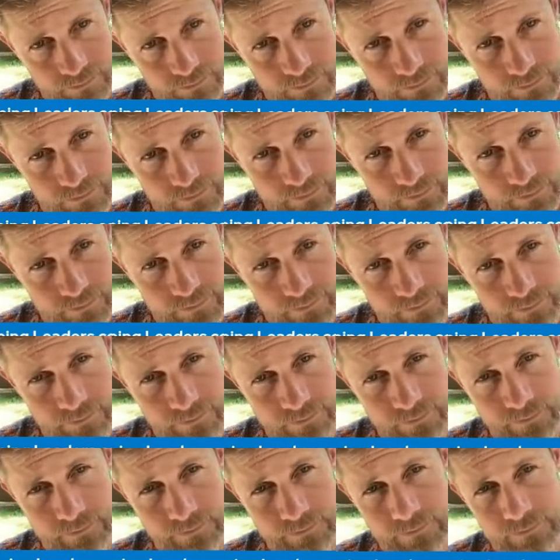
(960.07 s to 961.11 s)

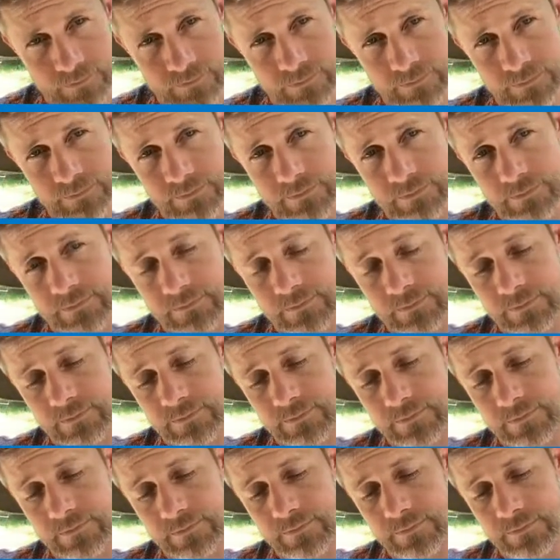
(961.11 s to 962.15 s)

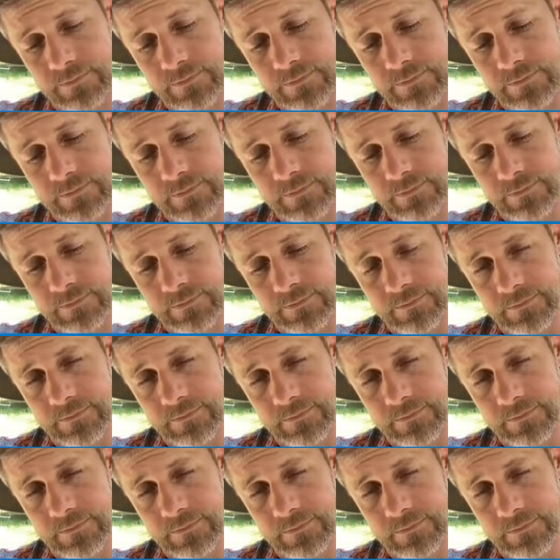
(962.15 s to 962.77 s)
(not speaking)